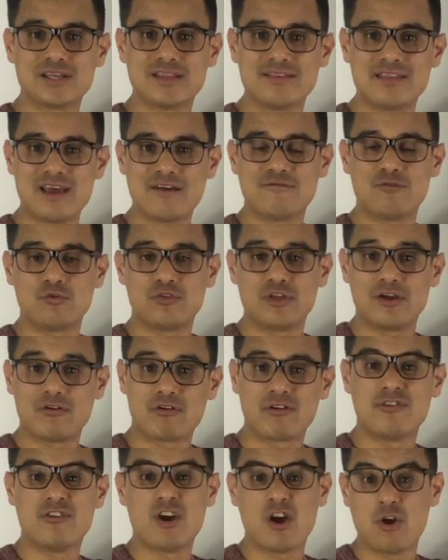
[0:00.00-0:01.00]
and therefore
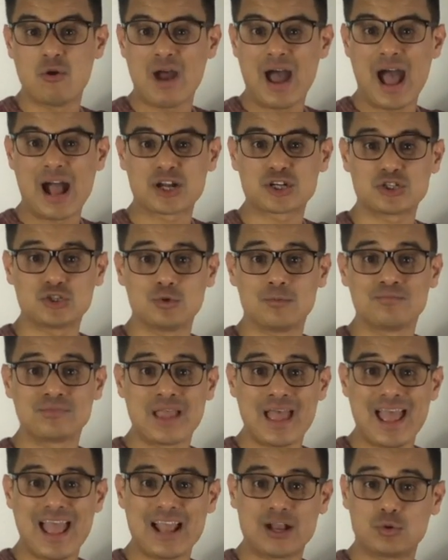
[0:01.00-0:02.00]
there are no actual
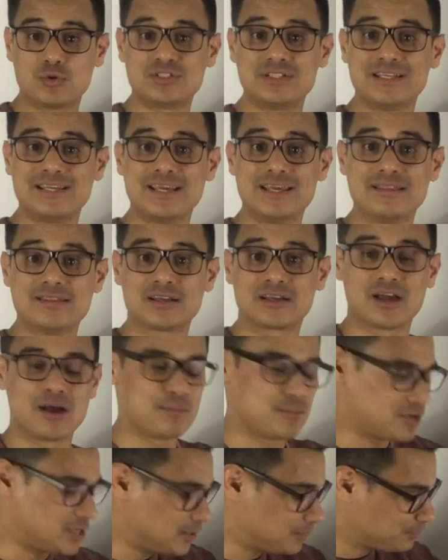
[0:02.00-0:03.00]
equity in the
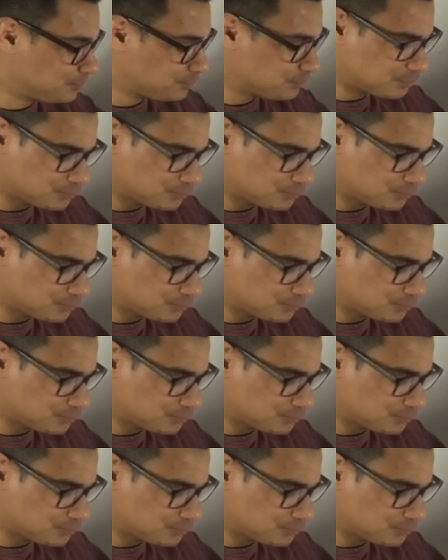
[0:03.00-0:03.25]
company.